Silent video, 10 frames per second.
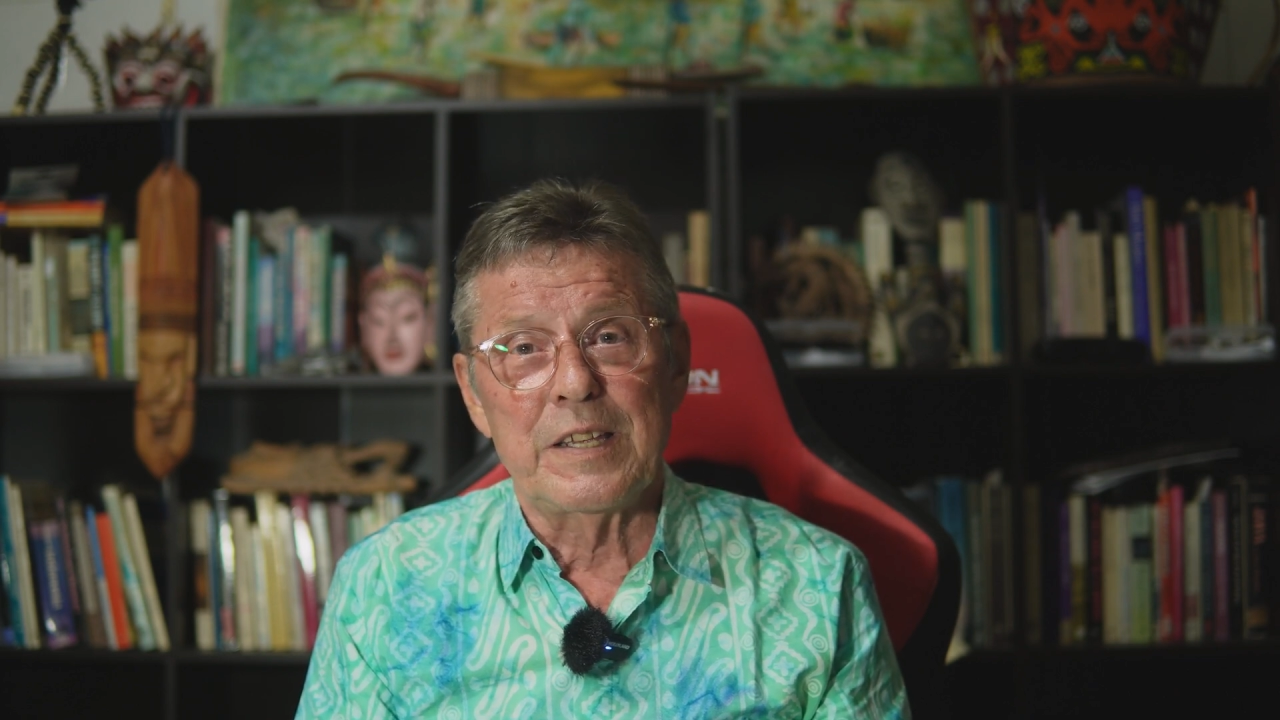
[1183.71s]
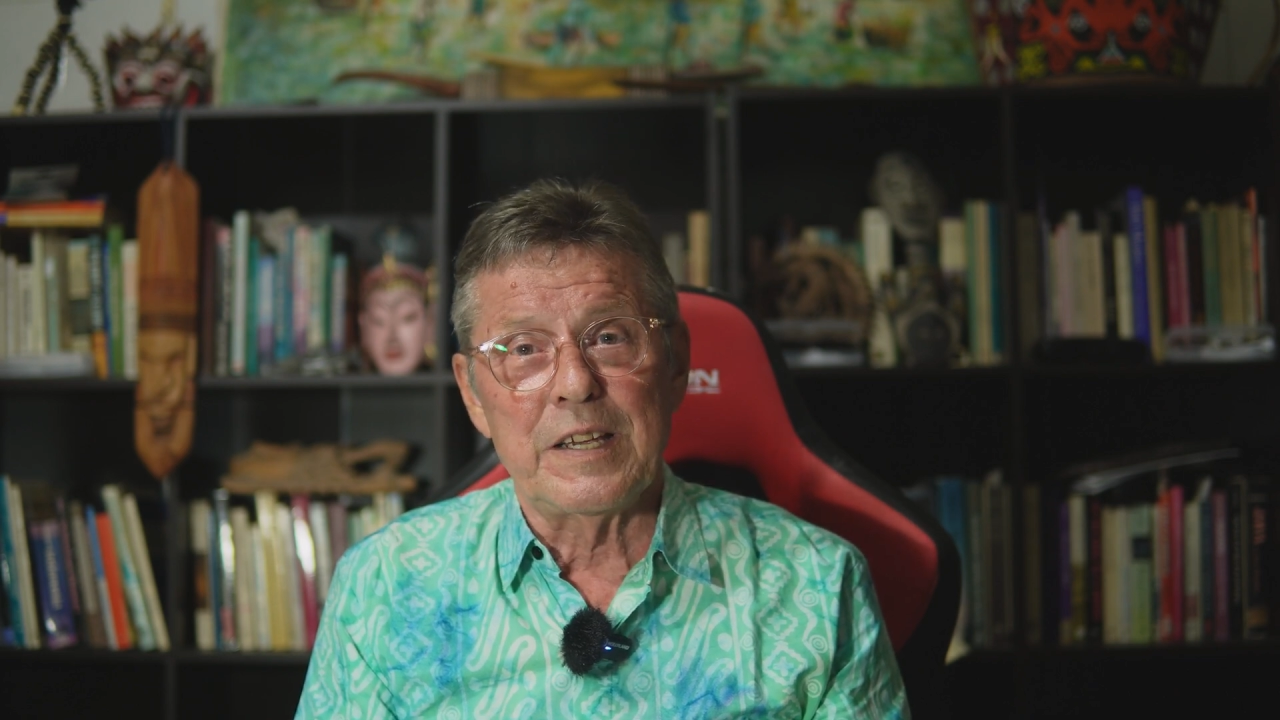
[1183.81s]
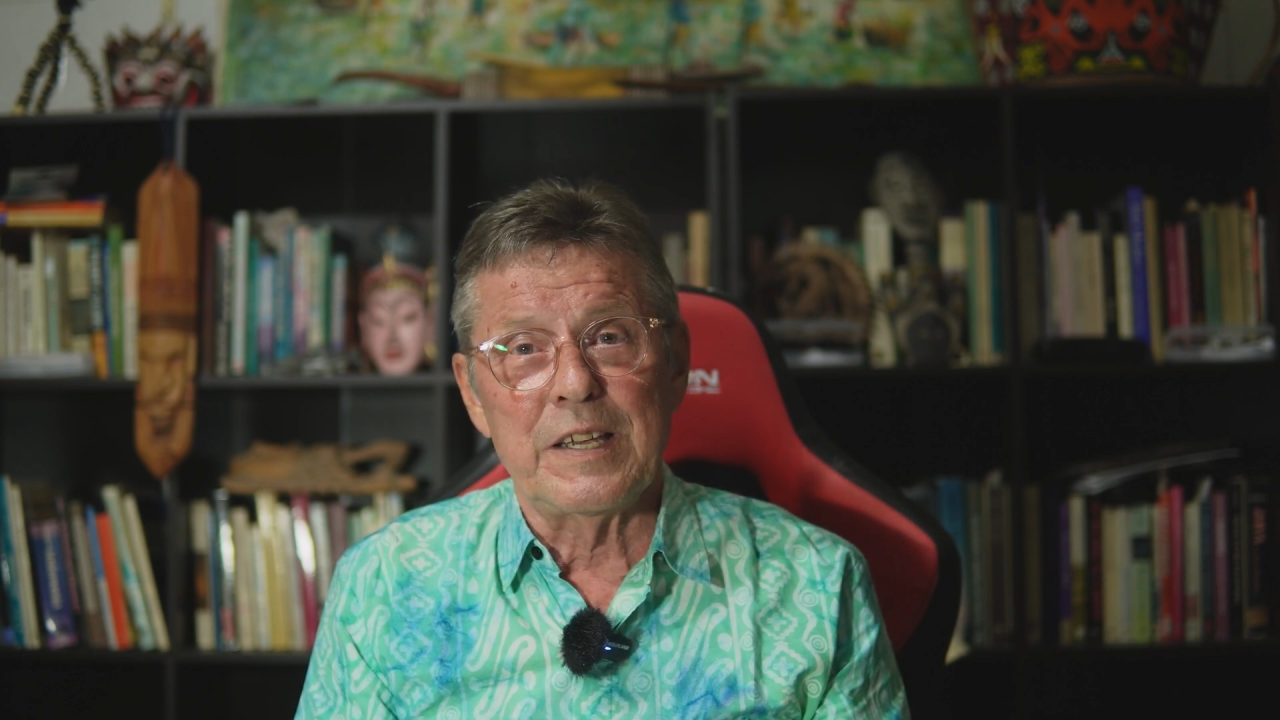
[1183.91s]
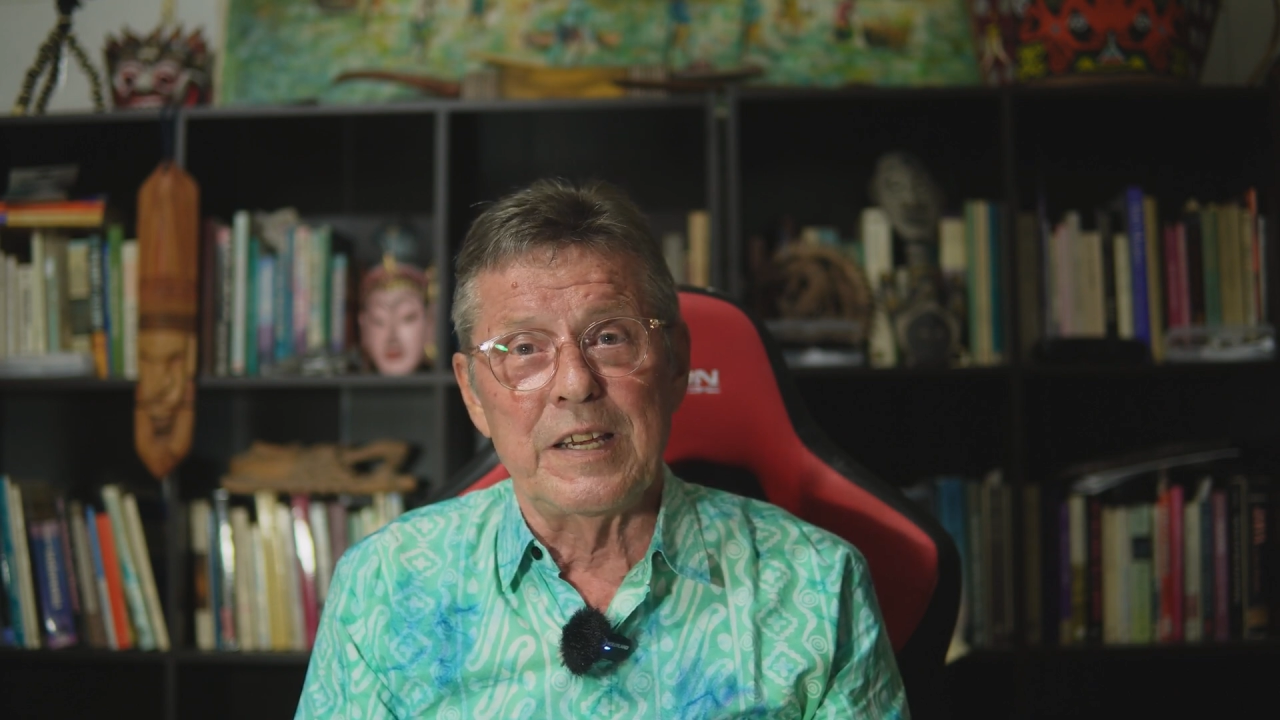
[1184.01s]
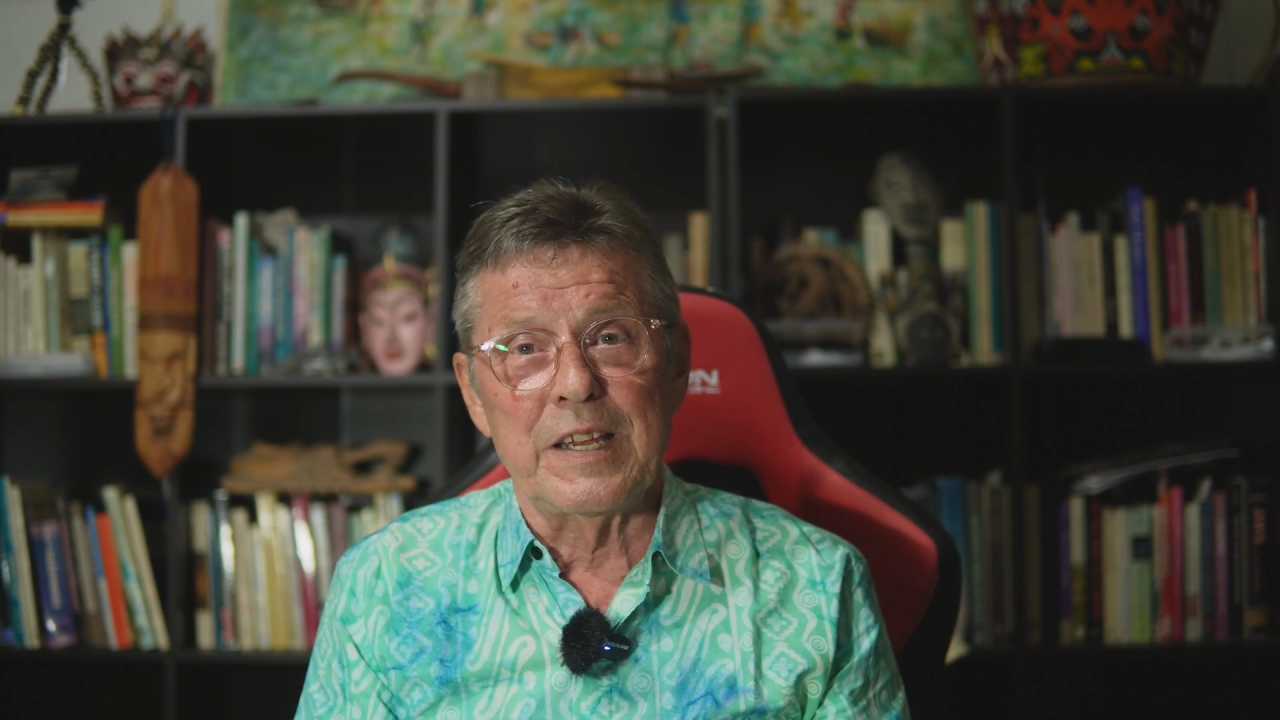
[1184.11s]

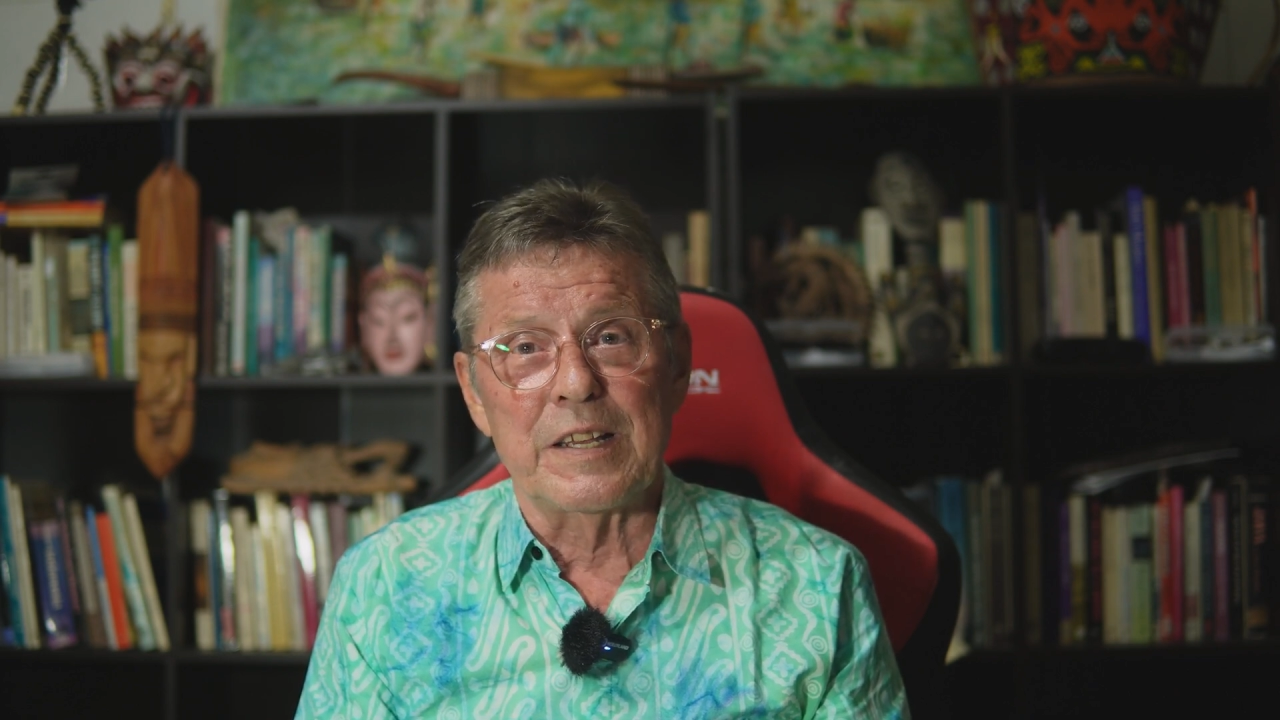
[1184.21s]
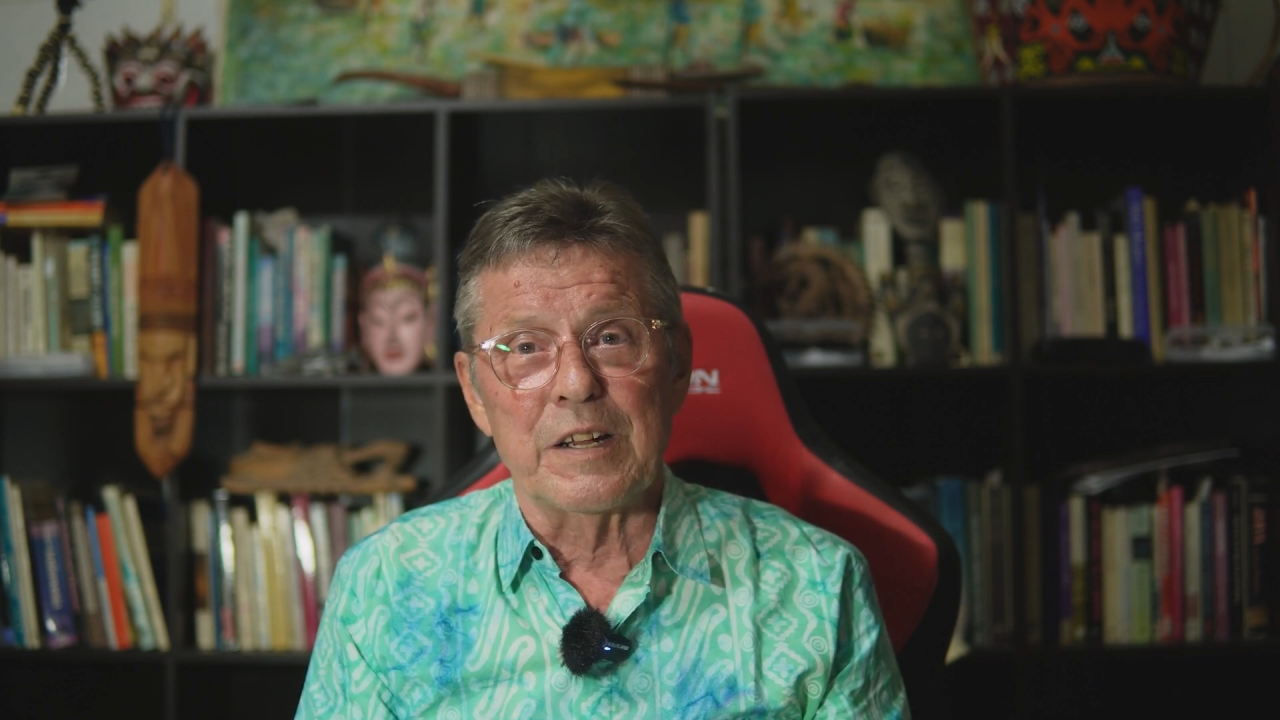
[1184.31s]
ticketing.